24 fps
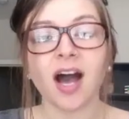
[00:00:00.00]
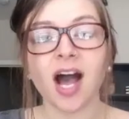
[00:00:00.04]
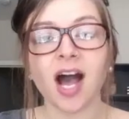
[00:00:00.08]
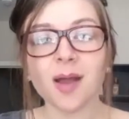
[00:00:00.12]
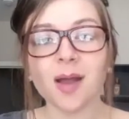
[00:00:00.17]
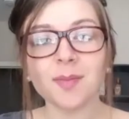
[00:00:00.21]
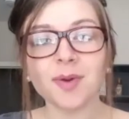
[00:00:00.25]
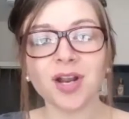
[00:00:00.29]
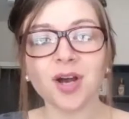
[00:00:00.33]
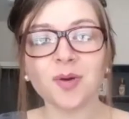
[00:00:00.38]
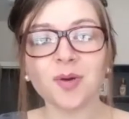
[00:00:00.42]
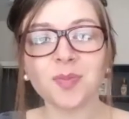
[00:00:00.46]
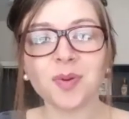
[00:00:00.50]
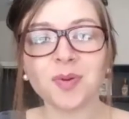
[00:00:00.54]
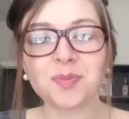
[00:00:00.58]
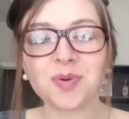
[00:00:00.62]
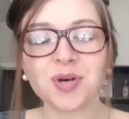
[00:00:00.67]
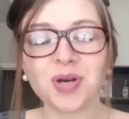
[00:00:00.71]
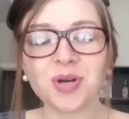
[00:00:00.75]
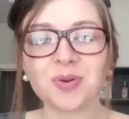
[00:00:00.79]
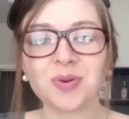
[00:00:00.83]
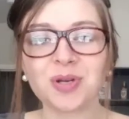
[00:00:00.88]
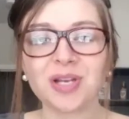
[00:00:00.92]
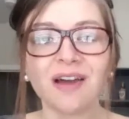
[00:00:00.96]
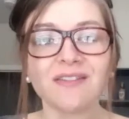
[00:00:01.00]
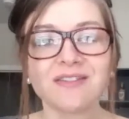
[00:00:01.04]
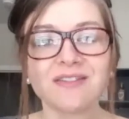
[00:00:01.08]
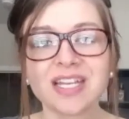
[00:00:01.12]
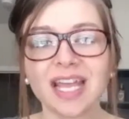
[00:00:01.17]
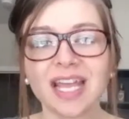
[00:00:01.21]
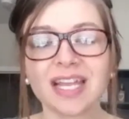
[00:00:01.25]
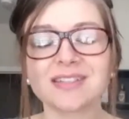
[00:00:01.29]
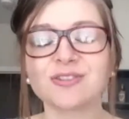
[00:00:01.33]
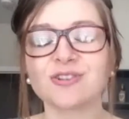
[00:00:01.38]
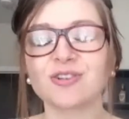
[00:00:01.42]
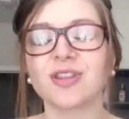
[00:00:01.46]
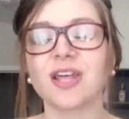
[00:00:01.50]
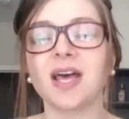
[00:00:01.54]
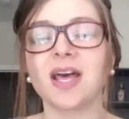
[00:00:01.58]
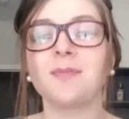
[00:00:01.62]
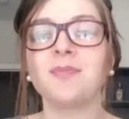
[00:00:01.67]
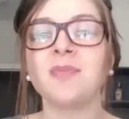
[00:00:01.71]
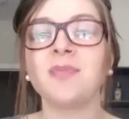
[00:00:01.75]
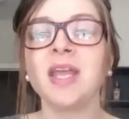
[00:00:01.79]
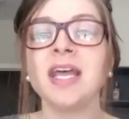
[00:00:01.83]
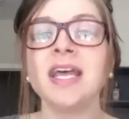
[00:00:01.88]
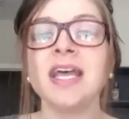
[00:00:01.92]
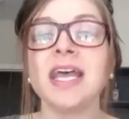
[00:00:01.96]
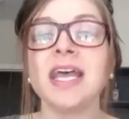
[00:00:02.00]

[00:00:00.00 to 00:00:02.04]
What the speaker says: I'm an open book, would love to answer them.